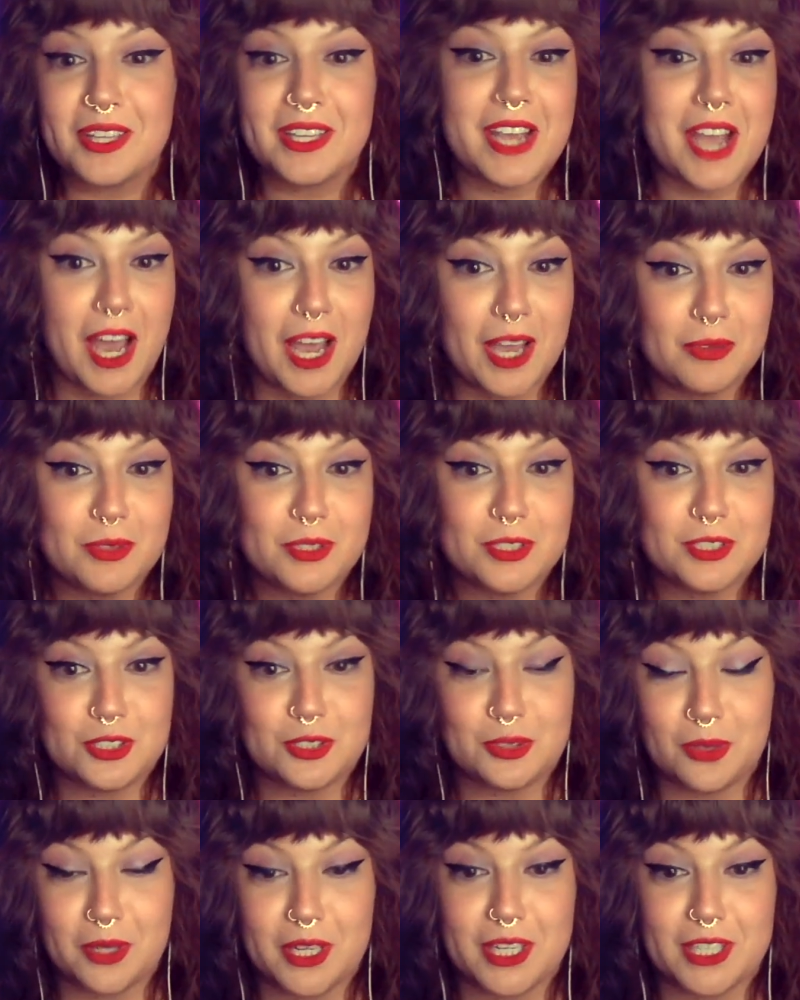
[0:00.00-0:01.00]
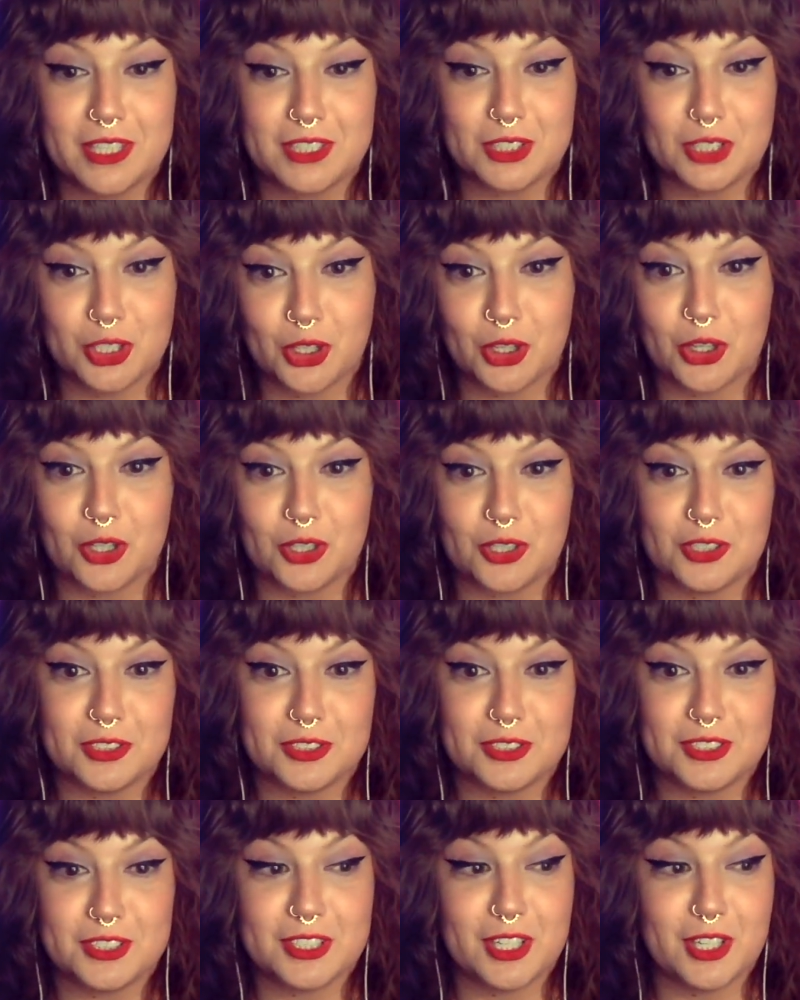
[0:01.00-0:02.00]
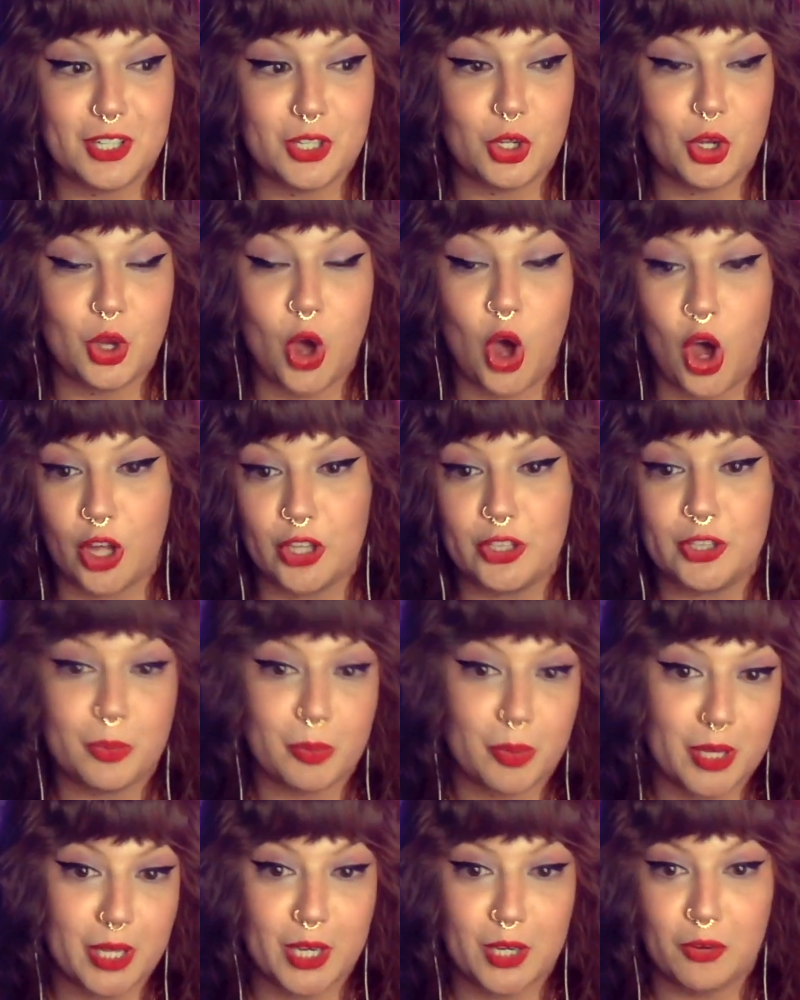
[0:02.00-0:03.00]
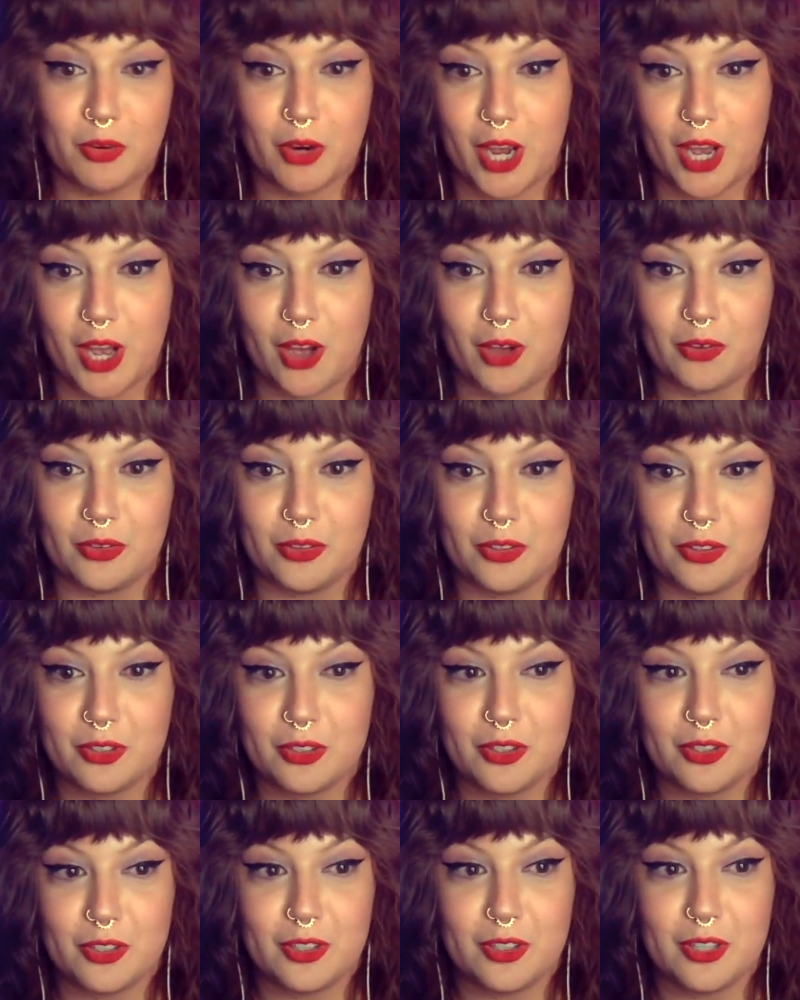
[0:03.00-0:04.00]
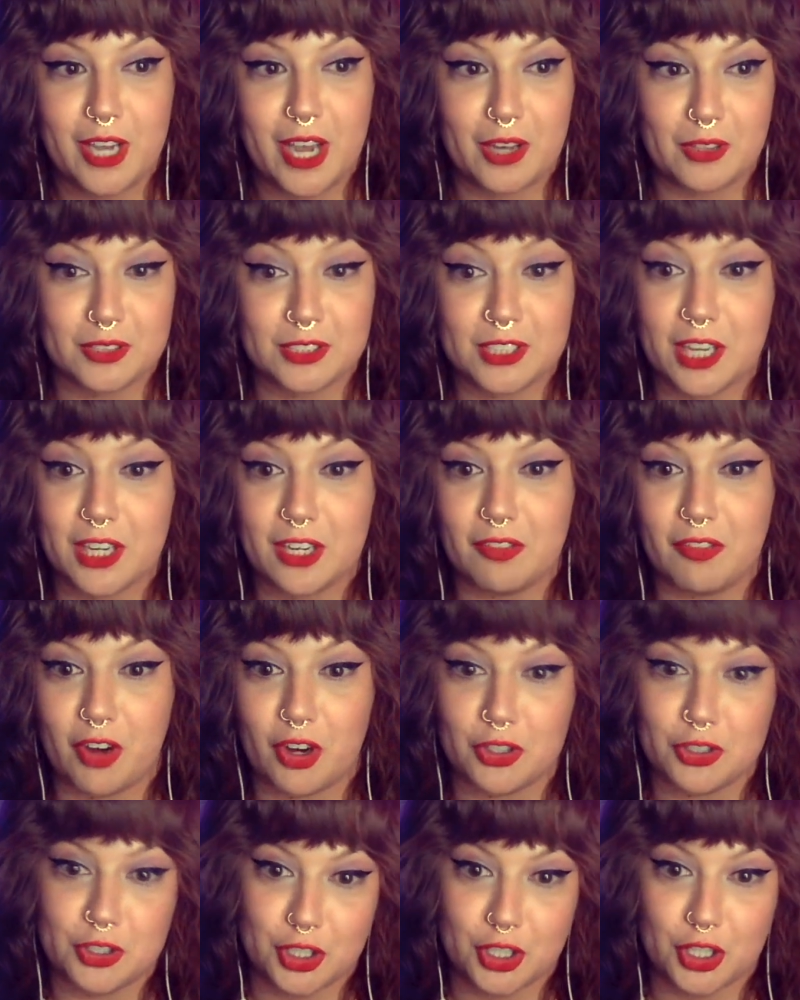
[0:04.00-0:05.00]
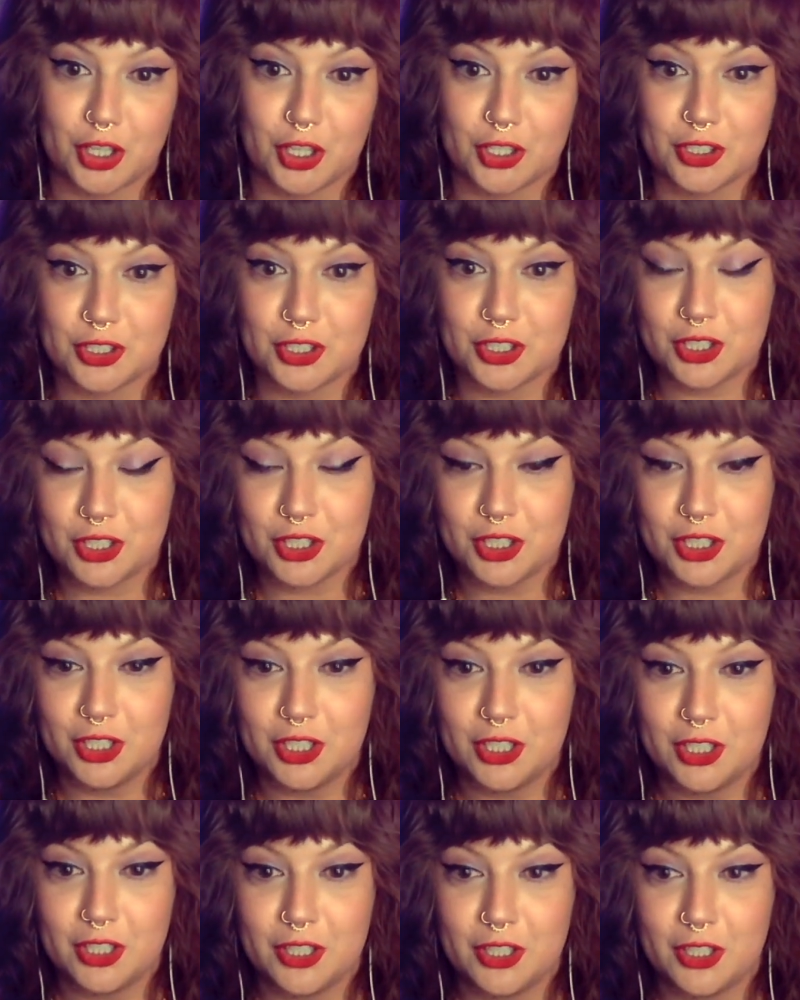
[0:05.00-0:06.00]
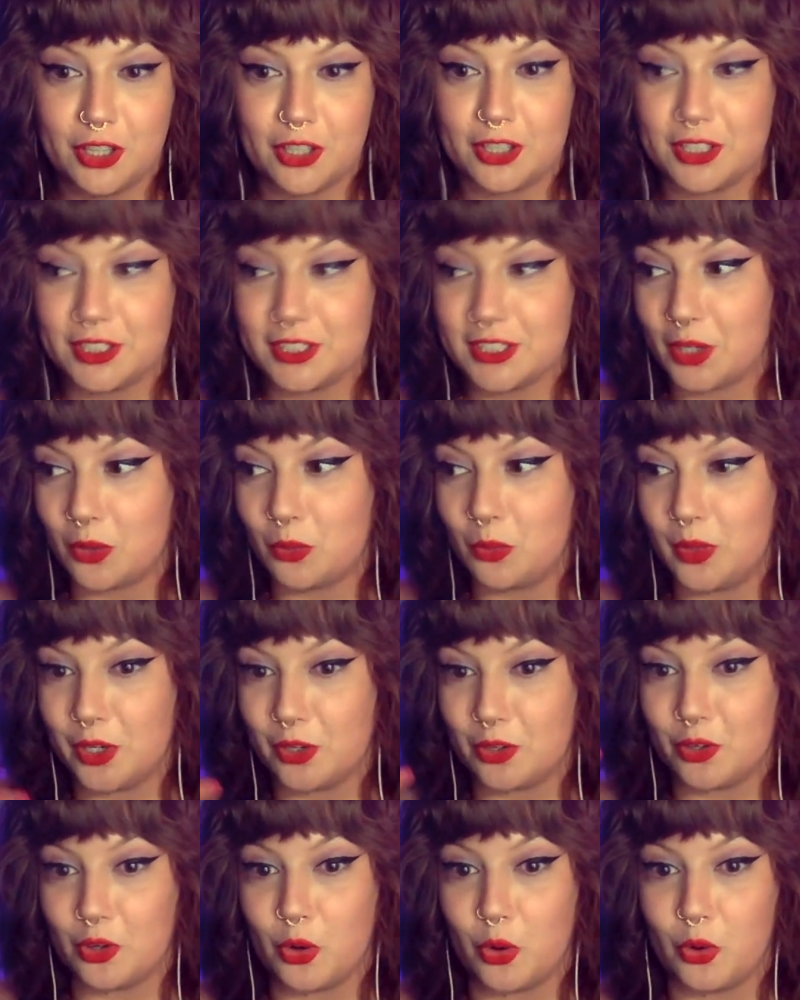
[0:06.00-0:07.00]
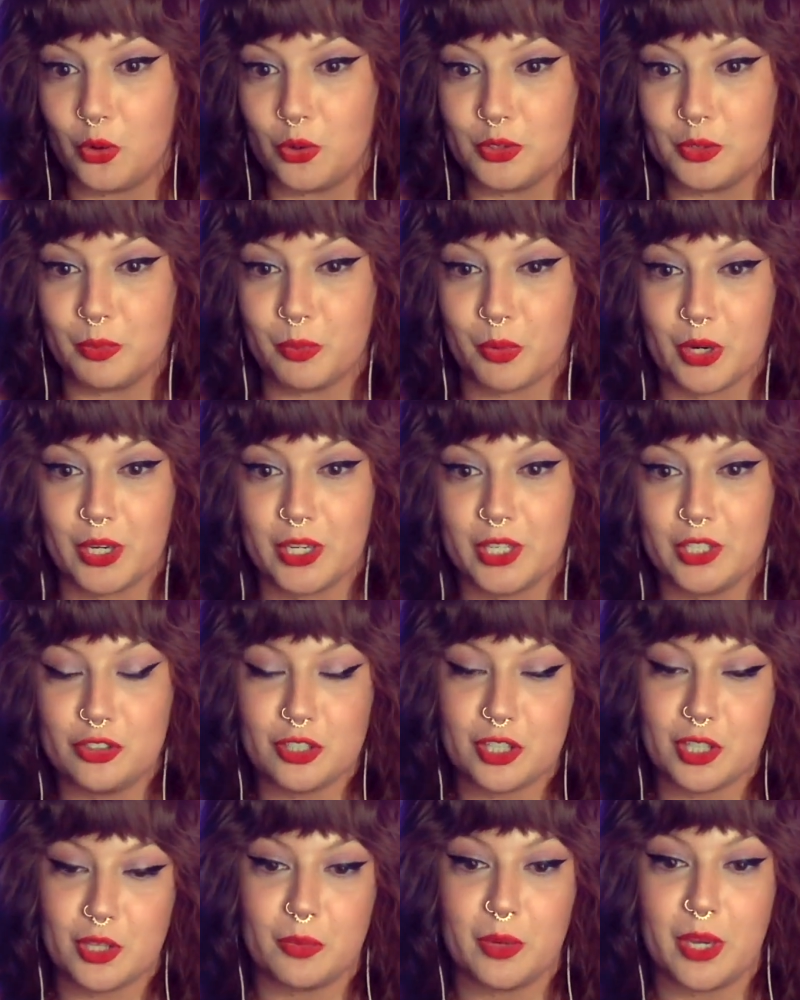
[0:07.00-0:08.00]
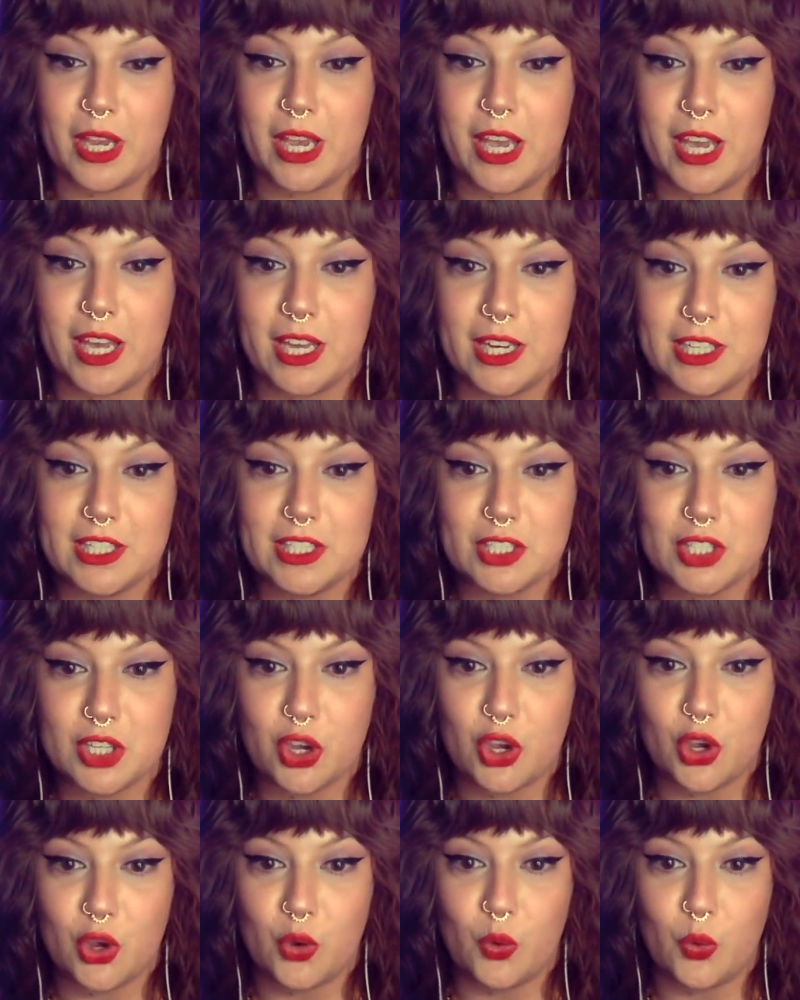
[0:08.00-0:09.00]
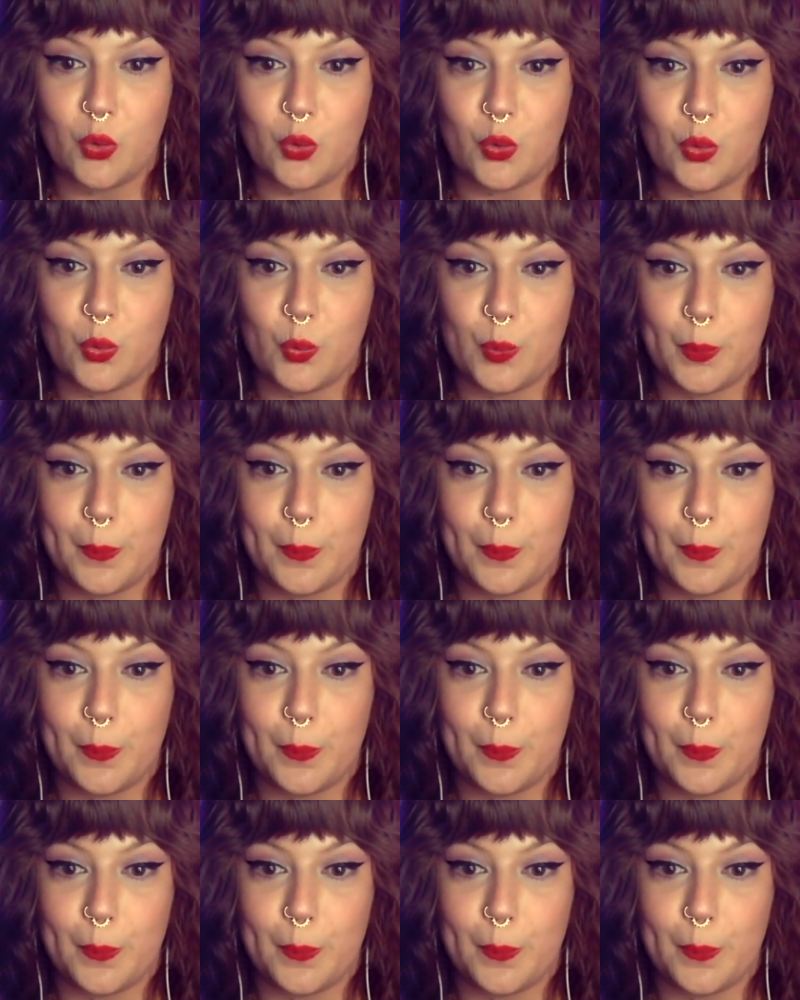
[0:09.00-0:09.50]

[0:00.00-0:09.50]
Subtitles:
I was doing it to girls on the playground outside of our church on this like weird old bridge that we had. So